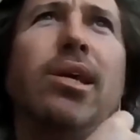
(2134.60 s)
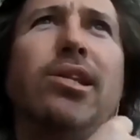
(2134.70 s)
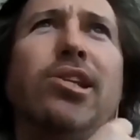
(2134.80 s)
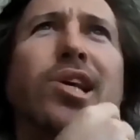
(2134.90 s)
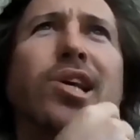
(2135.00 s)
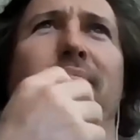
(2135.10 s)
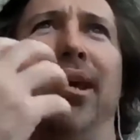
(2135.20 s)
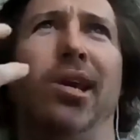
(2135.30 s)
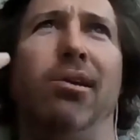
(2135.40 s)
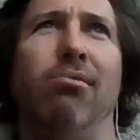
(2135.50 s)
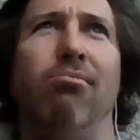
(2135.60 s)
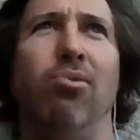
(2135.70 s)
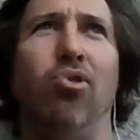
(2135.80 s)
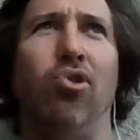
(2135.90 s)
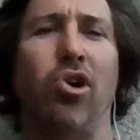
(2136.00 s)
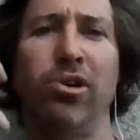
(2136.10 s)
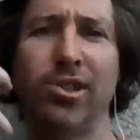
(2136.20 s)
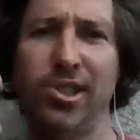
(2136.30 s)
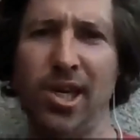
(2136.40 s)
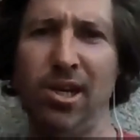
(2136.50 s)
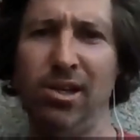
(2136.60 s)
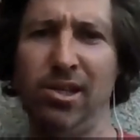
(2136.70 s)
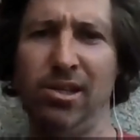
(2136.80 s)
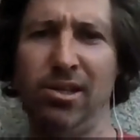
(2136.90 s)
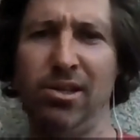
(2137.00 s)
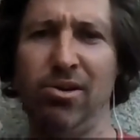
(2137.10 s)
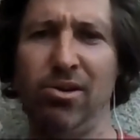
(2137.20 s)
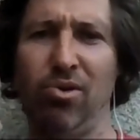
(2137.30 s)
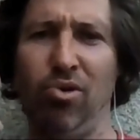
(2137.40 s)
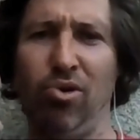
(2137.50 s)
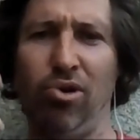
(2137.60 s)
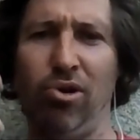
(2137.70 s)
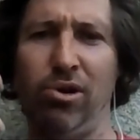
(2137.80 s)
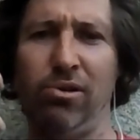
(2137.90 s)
Does that mean um, more content, or